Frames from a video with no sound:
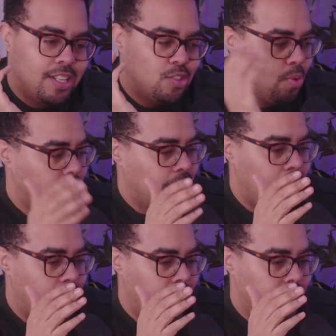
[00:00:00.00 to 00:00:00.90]
And I swear to
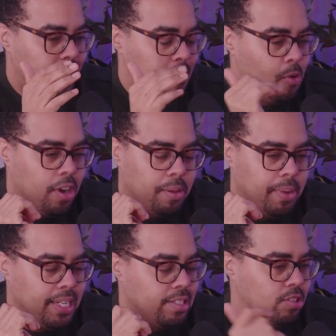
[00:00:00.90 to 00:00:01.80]
God, I'm
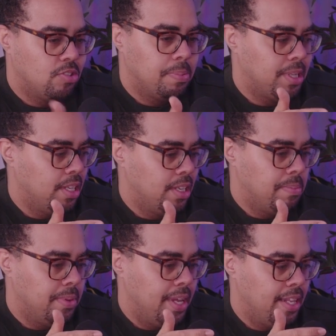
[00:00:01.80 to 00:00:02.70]
walking past a strip club